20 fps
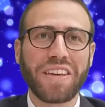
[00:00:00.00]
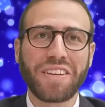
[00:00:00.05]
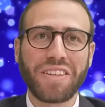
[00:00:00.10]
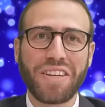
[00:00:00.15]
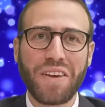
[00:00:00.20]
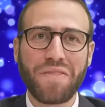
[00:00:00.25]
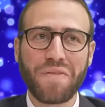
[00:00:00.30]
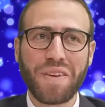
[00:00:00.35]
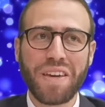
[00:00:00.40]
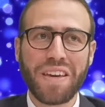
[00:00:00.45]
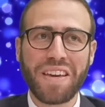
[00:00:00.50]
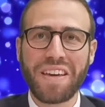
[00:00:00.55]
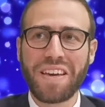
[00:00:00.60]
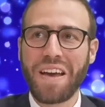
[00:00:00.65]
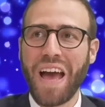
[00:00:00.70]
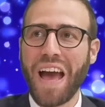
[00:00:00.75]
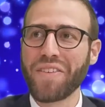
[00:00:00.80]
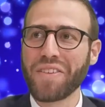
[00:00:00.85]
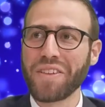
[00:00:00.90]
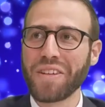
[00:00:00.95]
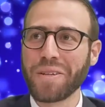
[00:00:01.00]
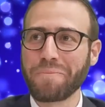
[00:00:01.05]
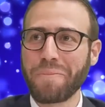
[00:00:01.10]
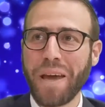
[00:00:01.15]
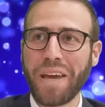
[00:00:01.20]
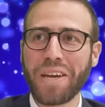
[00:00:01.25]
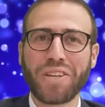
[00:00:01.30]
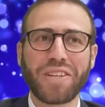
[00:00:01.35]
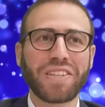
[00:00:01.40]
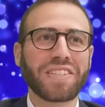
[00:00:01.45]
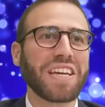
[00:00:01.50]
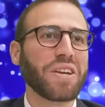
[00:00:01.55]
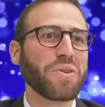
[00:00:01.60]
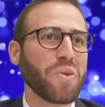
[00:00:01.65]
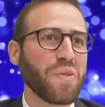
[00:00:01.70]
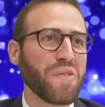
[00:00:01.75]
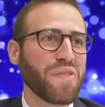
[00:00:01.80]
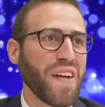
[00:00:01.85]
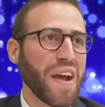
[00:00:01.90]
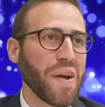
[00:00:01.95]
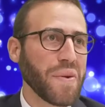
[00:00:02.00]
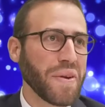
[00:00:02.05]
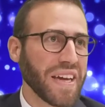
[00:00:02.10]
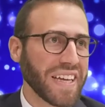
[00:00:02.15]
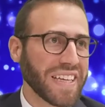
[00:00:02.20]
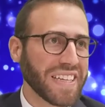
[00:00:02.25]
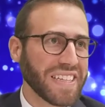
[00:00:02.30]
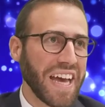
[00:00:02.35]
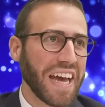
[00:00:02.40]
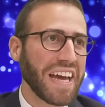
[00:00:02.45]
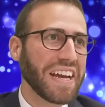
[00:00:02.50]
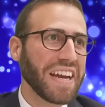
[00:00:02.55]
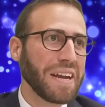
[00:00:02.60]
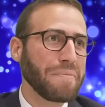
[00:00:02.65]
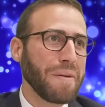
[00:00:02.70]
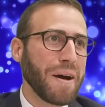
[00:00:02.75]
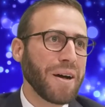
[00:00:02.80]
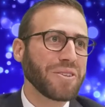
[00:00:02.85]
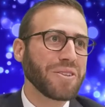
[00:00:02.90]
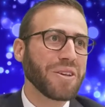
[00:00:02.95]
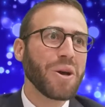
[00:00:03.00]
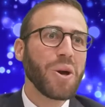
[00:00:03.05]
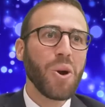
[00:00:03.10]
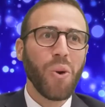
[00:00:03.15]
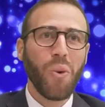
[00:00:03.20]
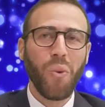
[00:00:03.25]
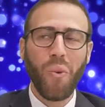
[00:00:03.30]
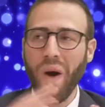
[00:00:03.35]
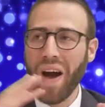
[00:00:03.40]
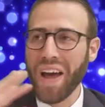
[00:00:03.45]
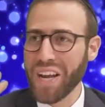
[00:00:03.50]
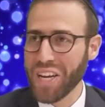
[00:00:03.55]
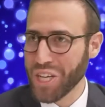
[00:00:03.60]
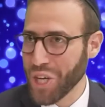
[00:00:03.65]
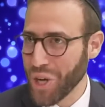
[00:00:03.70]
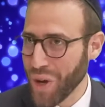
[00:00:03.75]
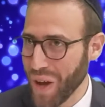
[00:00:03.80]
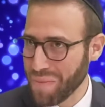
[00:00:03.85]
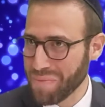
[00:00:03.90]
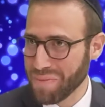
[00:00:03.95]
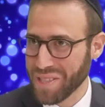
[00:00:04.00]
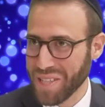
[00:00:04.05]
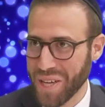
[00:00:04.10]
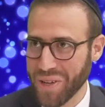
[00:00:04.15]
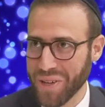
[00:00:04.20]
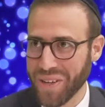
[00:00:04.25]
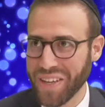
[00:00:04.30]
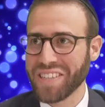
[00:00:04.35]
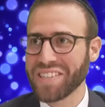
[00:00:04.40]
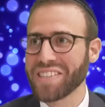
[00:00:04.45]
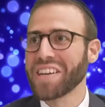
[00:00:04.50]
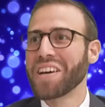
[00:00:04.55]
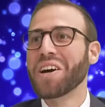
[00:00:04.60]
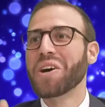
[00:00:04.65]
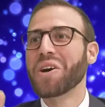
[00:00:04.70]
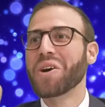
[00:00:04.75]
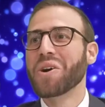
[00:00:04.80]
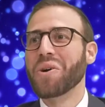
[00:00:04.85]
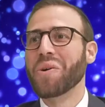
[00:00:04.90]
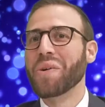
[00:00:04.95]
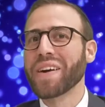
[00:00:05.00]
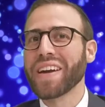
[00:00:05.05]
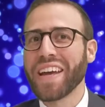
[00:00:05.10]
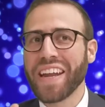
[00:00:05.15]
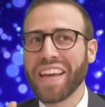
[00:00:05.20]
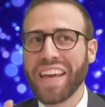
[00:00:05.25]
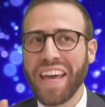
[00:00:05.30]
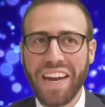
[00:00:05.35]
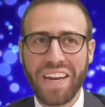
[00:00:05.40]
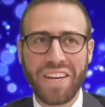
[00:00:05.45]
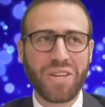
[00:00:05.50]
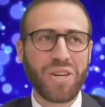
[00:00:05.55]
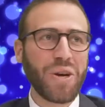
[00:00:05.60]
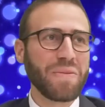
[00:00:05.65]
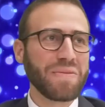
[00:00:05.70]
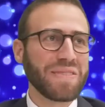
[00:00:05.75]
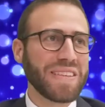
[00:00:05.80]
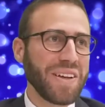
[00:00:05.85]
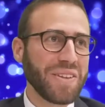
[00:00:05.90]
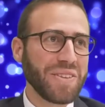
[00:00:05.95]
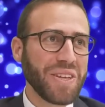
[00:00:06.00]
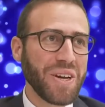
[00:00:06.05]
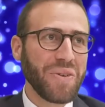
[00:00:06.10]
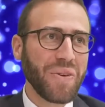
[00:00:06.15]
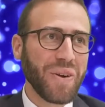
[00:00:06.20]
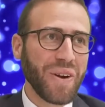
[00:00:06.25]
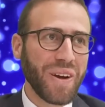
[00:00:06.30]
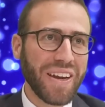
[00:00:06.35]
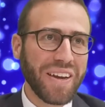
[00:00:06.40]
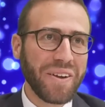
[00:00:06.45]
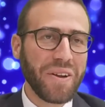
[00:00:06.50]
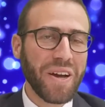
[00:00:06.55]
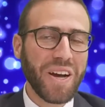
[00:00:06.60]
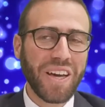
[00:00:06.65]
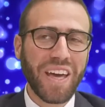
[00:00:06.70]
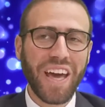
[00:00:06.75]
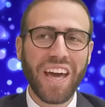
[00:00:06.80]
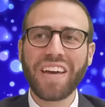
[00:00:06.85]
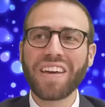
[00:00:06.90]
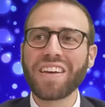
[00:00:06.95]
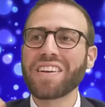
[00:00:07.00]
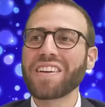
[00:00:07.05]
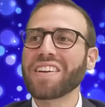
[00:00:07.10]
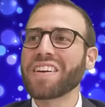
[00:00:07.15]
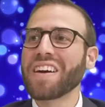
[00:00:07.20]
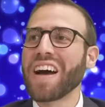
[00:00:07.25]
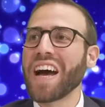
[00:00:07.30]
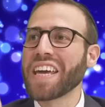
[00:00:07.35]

Give me, have a little patience. I know we're very excited about what a Shoham stone is. We're going to get a Shoham stone. Don't worry. Okay?